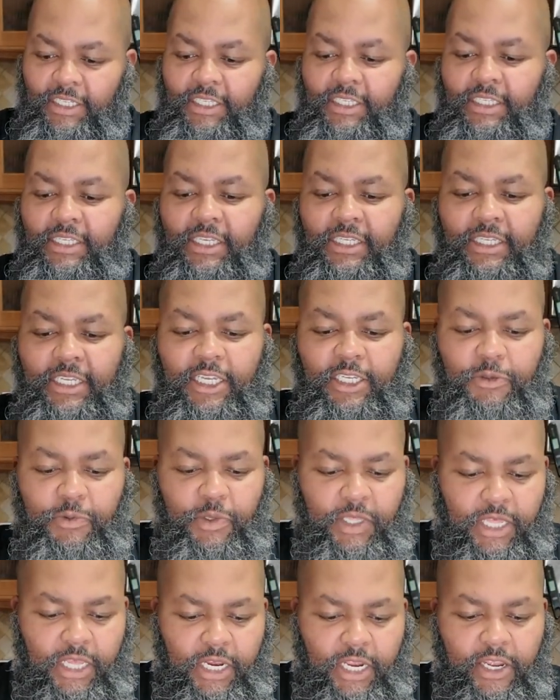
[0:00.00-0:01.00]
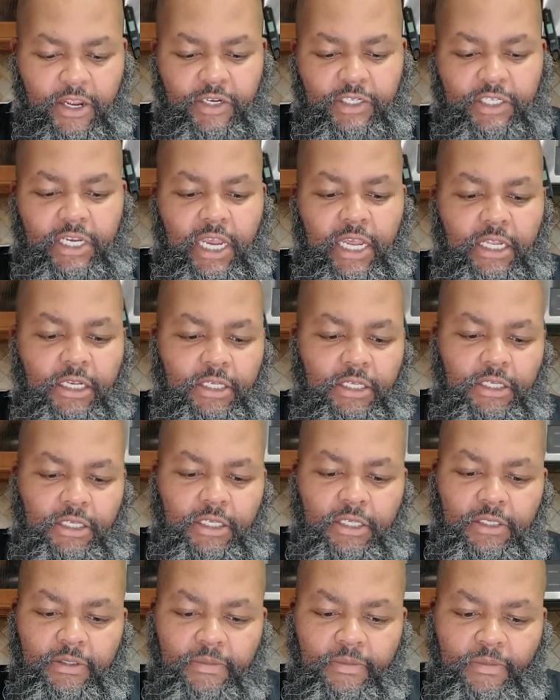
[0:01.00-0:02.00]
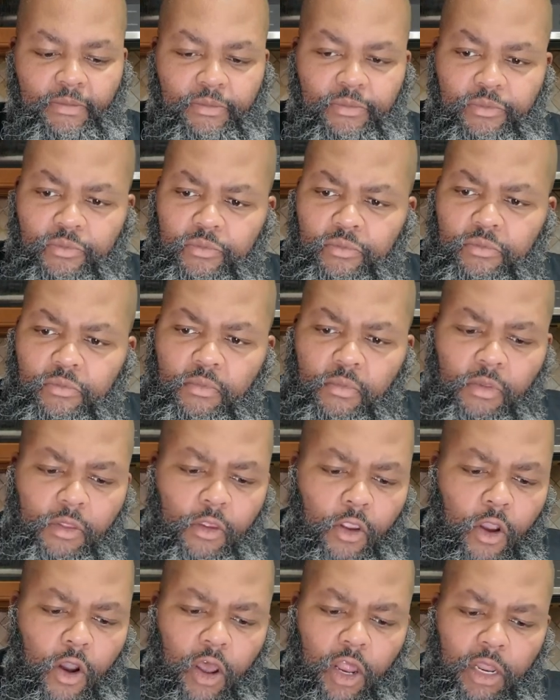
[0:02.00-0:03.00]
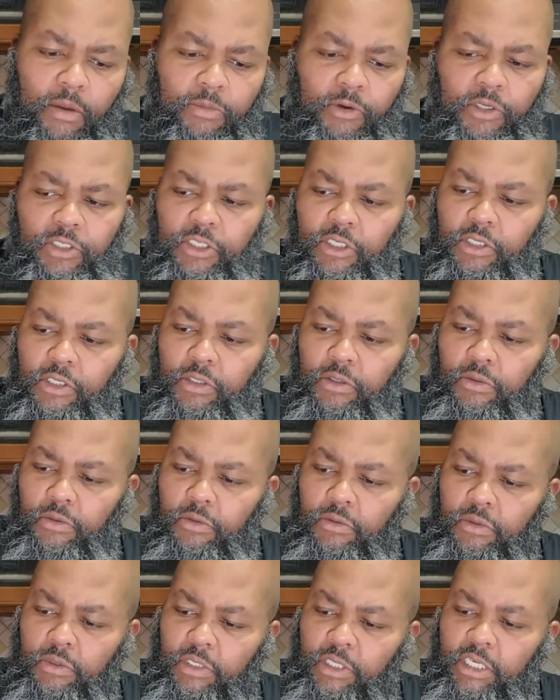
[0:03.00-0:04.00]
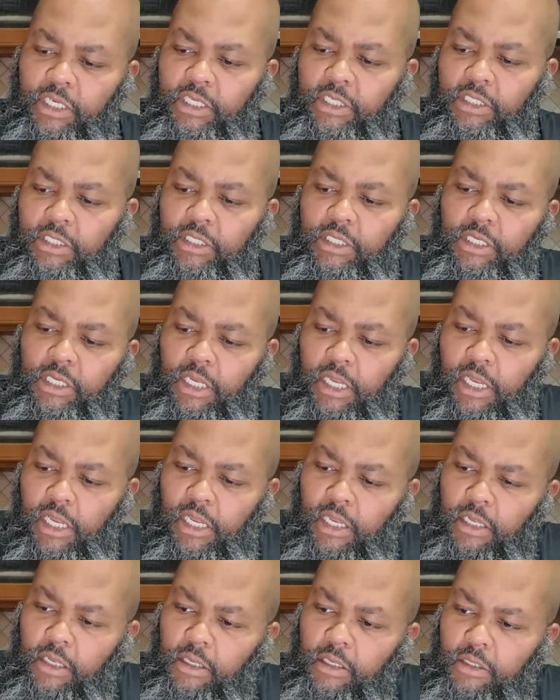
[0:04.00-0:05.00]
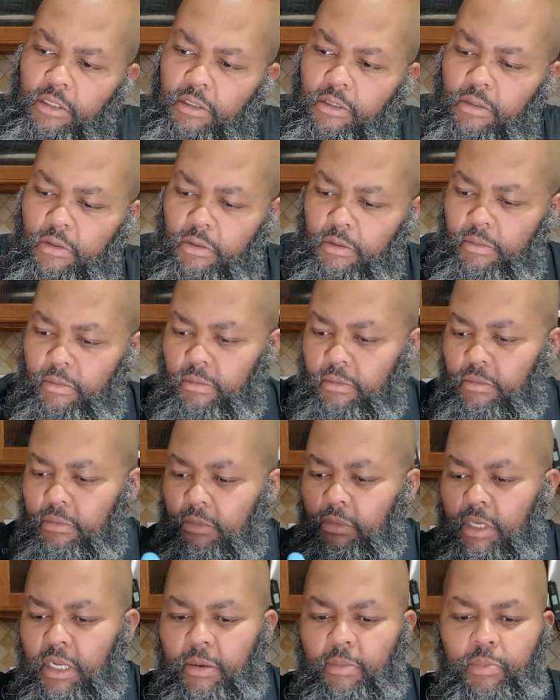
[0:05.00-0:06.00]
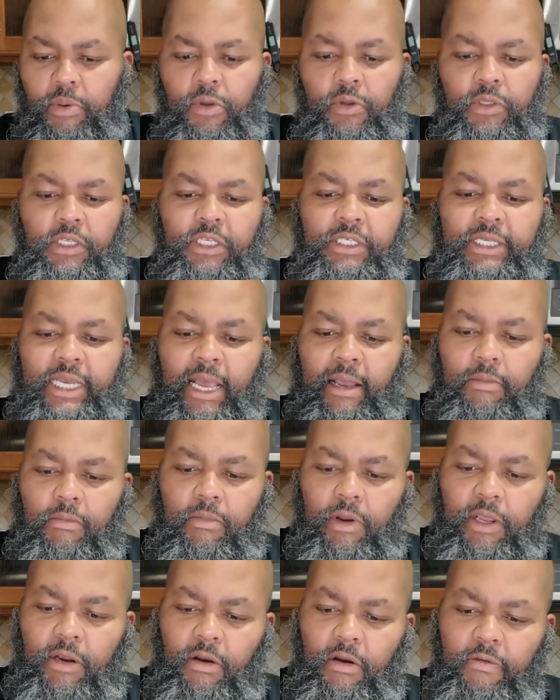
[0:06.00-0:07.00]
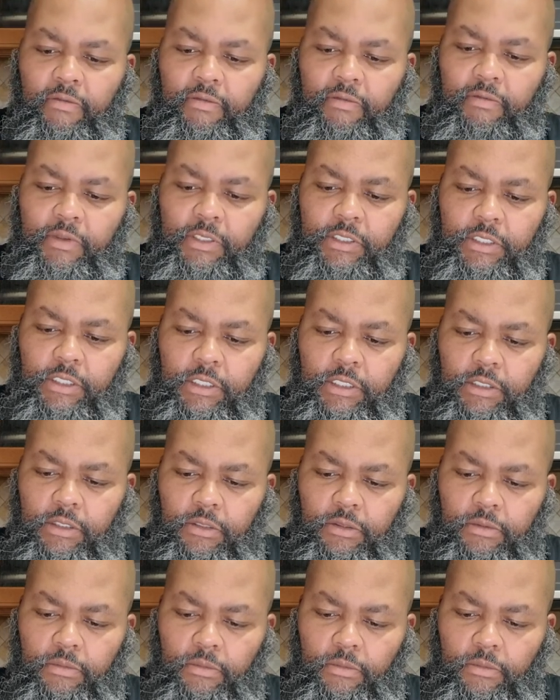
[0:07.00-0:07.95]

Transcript: Since he's within earshot. All I'm going to do is, I pulled the top right off of this thing.